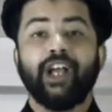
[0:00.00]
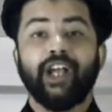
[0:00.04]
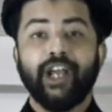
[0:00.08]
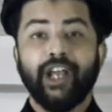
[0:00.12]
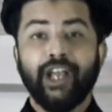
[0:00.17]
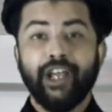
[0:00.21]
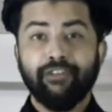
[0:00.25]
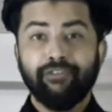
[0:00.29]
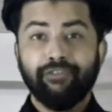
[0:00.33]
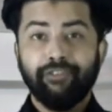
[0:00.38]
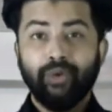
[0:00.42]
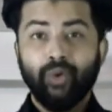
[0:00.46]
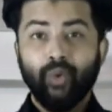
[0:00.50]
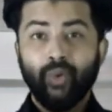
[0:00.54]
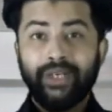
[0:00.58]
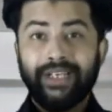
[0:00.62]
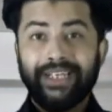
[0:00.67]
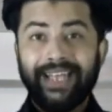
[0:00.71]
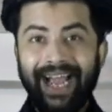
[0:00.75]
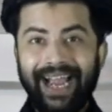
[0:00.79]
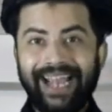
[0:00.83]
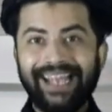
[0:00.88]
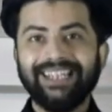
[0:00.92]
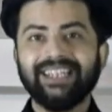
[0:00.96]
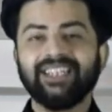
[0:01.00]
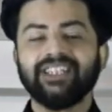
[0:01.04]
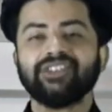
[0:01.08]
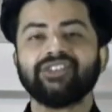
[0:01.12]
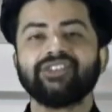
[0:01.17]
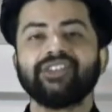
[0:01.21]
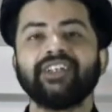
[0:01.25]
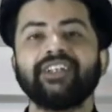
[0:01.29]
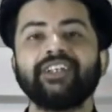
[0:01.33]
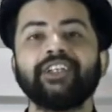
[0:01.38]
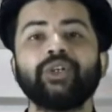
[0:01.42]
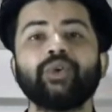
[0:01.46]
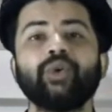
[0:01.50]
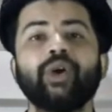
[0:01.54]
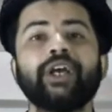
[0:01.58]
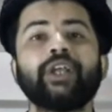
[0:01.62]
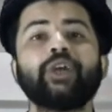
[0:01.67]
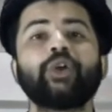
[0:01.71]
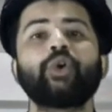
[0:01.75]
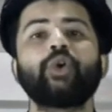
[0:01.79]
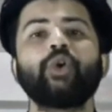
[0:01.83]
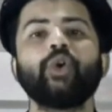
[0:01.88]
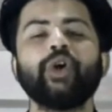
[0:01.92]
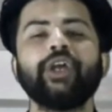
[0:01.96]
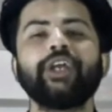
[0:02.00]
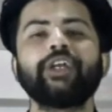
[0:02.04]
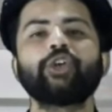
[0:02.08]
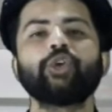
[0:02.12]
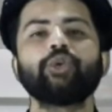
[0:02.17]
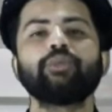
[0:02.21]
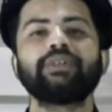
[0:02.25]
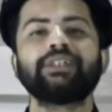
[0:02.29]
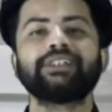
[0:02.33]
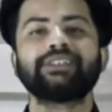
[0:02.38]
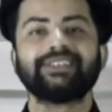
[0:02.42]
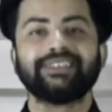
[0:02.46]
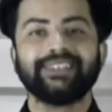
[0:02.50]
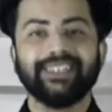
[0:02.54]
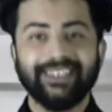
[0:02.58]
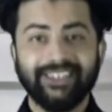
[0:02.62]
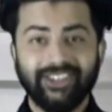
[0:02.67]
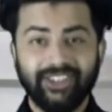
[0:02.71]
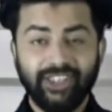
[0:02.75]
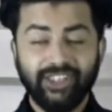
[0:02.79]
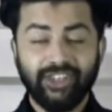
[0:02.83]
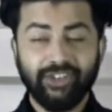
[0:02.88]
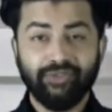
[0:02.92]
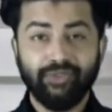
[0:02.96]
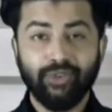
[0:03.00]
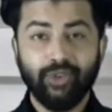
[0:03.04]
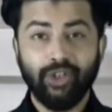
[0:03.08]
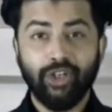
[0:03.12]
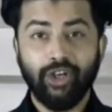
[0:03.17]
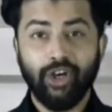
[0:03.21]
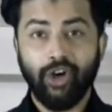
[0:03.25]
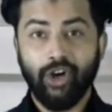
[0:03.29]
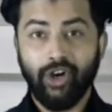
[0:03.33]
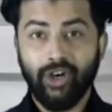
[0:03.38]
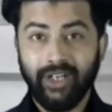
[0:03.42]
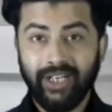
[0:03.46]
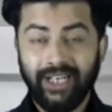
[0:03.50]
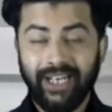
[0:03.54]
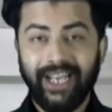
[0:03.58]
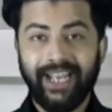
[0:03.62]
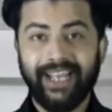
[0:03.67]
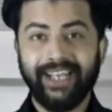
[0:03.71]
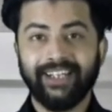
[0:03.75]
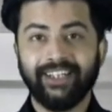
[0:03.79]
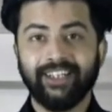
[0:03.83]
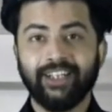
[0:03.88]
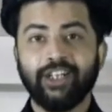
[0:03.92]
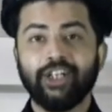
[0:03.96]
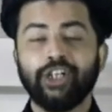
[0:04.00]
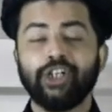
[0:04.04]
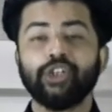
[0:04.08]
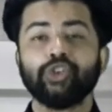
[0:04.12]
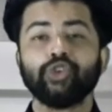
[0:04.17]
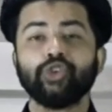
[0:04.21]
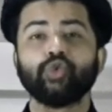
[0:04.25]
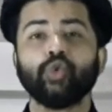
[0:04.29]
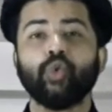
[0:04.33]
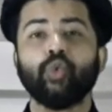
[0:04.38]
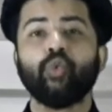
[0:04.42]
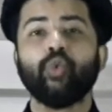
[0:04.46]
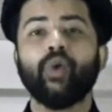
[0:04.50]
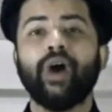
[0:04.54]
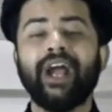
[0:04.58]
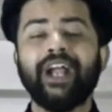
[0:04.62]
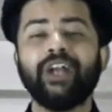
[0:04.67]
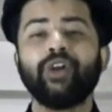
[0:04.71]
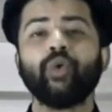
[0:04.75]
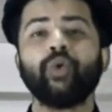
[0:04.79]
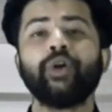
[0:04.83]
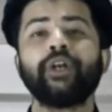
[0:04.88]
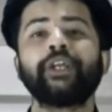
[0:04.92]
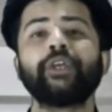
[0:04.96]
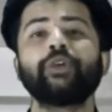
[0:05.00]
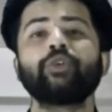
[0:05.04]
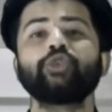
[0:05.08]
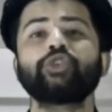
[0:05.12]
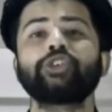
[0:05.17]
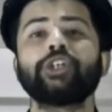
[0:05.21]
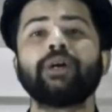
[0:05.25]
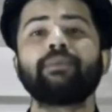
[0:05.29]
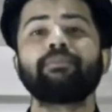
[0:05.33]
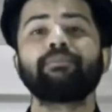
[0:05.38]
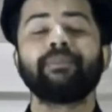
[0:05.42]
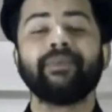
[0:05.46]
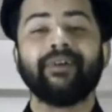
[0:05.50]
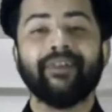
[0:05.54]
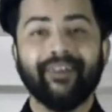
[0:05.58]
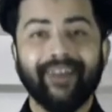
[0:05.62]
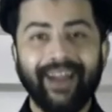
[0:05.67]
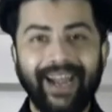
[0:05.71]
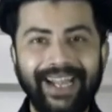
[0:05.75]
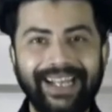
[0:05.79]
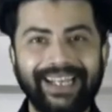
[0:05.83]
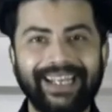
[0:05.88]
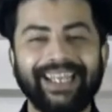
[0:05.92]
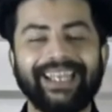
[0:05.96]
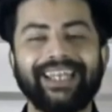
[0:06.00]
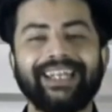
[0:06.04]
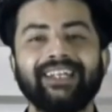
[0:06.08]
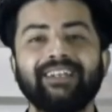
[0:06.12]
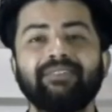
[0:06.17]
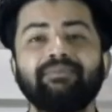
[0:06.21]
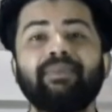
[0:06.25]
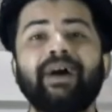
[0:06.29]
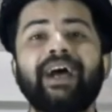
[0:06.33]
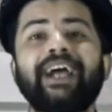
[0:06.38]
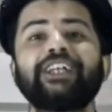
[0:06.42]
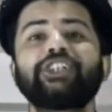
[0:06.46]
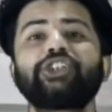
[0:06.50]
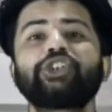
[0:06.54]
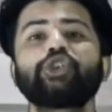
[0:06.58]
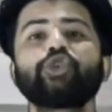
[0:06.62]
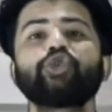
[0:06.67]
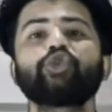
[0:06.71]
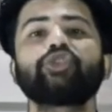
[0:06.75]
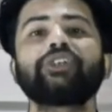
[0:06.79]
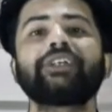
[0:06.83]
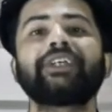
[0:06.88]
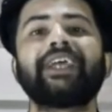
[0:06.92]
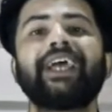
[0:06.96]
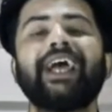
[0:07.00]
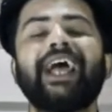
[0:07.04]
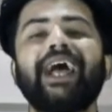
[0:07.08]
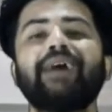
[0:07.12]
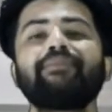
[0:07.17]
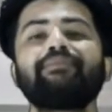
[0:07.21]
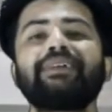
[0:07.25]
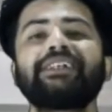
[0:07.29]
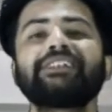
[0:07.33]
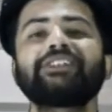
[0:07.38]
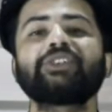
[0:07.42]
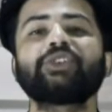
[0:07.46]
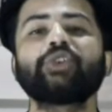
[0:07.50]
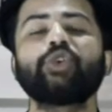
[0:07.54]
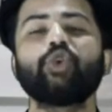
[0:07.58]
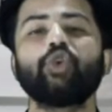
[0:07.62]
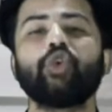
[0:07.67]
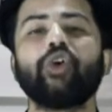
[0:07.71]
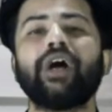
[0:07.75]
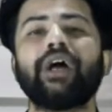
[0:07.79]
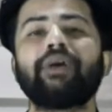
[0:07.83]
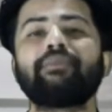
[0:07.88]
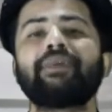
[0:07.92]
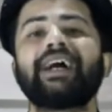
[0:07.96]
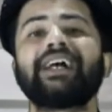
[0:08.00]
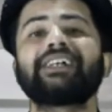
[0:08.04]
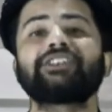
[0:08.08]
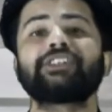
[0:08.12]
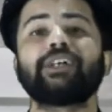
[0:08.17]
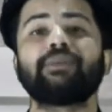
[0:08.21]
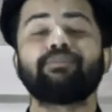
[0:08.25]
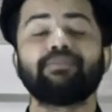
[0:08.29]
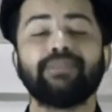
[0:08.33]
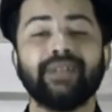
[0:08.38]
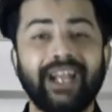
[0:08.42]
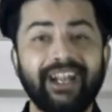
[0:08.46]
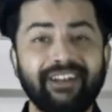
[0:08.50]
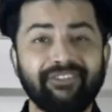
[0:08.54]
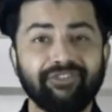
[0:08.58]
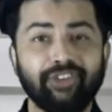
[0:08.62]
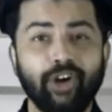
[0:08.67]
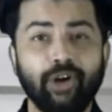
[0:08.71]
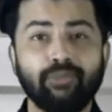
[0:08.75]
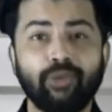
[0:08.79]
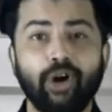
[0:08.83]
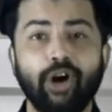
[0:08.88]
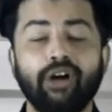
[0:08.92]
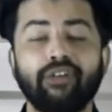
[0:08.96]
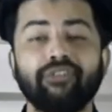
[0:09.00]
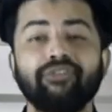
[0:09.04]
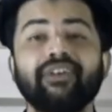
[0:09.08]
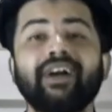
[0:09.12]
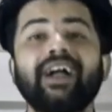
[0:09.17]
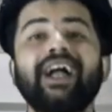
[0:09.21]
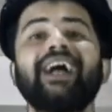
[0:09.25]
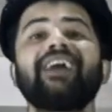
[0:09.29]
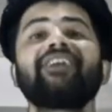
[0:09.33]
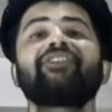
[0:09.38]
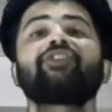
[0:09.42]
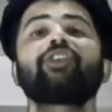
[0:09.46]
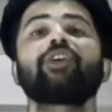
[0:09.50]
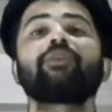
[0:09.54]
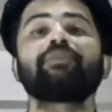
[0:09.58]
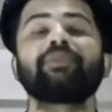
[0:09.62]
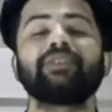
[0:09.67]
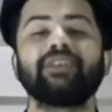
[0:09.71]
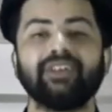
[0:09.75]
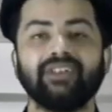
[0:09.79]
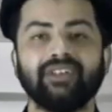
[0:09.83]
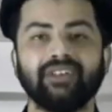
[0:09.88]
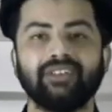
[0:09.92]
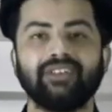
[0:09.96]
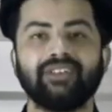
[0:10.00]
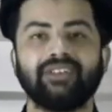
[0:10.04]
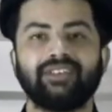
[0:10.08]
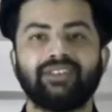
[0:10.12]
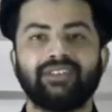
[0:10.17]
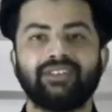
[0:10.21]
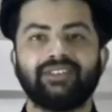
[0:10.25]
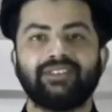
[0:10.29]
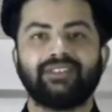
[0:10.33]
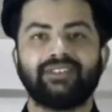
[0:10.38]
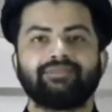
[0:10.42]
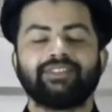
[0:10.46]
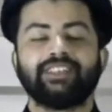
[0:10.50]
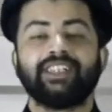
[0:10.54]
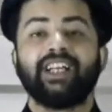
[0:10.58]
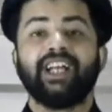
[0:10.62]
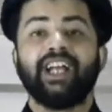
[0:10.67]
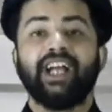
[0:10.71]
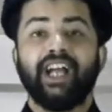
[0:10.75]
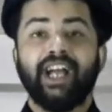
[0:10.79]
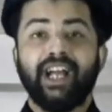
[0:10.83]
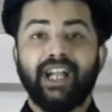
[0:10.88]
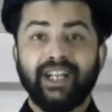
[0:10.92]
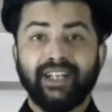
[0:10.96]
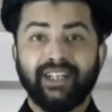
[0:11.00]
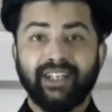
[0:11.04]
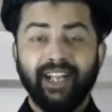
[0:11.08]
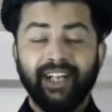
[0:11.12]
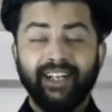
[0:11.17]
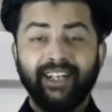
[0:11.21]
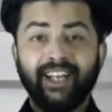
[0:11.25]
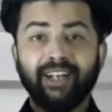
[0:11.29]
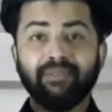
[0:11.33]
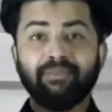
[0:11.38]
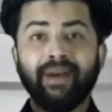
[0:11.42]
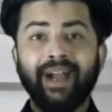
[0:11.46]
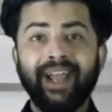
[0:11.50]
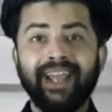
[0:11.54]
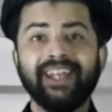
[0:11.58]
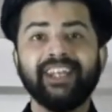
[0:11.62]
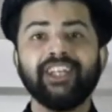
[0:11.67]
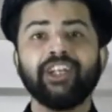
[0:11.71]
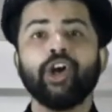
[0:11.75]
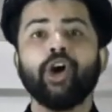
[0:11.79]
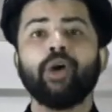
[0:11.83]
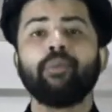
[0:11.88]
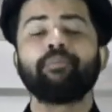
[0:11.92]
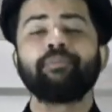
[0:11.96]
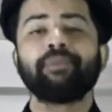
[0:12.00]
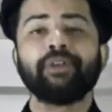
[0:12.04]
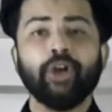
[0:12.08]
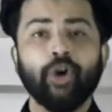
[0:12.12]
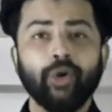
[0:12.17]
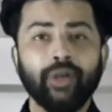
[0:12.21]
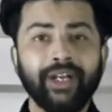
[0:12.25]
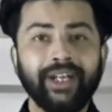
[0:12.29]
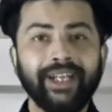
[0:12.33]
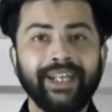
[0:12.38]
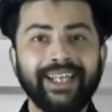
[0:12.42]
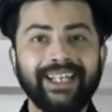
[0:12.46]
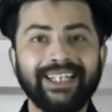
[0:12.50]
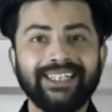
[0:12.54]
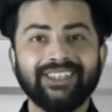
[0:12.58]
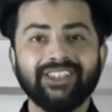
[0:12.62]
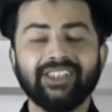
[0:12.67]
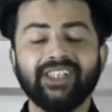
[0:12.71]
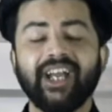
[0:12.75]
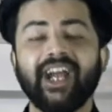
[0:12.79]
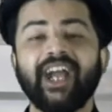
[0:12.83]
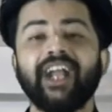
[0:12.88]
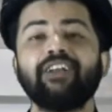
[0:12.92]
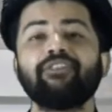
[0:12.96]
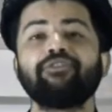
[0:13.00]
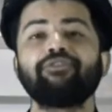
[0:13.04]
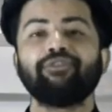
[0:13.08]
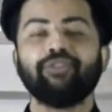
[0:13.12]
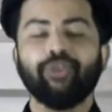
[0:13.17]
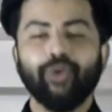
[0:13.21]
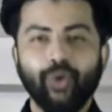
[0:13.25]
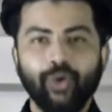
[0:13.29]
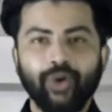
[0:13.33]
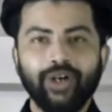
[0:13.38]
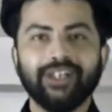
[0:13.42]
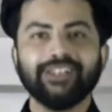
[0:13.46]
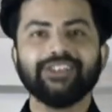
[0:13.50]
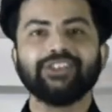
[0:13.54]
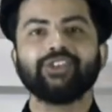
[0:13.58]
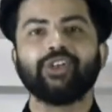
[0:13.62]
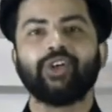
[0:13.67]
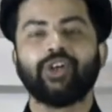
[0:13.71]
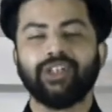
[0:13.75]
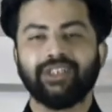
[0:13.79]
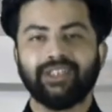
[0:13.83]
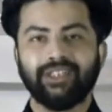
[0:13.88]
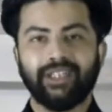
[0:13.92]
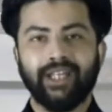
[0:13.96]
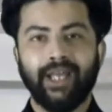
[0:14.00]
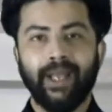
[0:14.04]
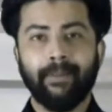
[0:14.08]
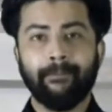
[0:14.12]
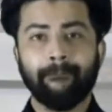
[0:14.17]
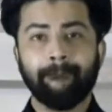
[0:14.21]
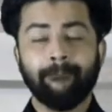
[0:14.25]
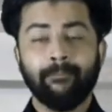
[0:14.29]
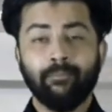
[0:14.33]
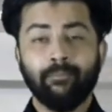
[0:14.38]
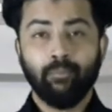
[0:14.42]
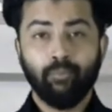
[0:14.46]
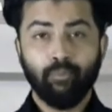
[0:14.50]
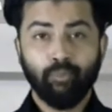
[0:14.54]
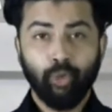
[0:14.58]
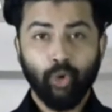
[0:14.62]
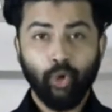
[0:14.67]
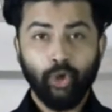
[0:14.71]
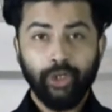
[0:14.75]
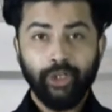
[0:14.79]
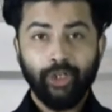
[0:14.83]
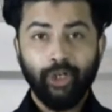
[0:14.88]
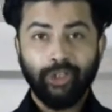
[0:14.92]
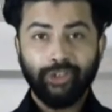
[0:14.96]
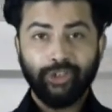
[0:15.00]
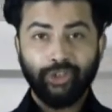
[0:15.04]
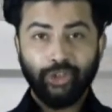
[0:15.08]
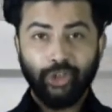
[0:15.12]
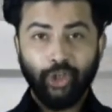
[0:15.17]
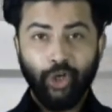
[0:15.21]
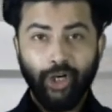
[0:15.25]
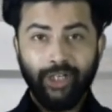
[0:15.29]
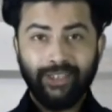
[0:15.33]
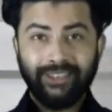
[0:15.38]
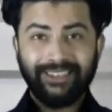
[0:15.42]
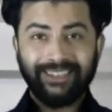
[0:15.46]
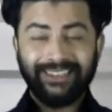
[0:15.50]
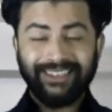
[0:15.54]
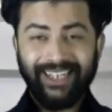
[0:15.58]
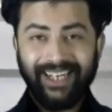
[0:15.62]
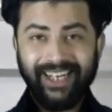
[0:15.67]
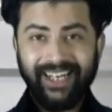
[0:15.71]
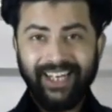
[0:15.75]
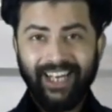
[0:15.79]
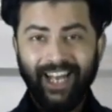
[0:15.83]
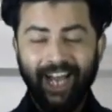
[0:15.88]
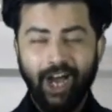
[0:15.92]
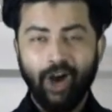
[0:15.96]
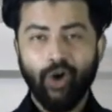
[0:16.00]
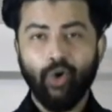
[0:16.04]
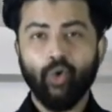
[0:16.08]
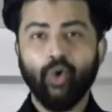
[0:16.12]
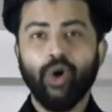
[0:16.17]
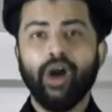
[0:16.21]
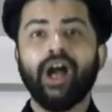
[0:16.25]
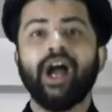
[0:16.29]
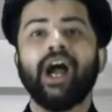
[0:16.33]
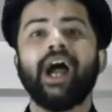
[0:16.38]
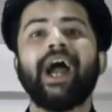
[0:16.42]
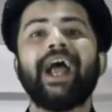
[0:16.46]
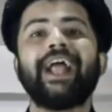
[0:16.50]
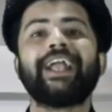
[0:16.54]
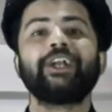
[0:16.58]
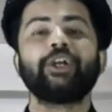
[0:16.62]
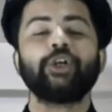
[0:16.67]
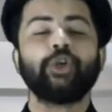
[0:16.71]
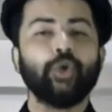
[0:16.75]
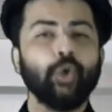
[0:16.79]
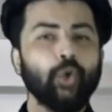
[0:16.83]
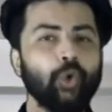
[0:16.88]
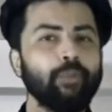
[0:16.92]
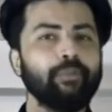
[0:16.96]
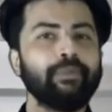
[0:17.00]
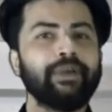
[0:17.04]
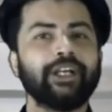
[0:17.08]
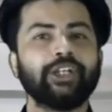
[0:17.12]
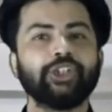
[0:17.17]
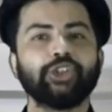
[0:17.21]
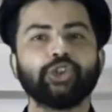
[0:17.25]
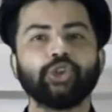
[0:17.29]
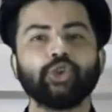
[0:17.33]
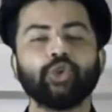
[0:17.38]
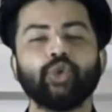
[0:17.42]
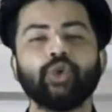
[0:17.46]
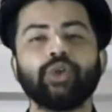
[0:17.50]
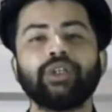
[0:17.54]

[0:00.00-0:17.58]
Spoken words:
If you dial this in, you are going to be successful online. So why don't you jump right in by choosing MSOM as a platform of entrepreneur. Determine your priorities and focus on them. Book your slots now and do make sure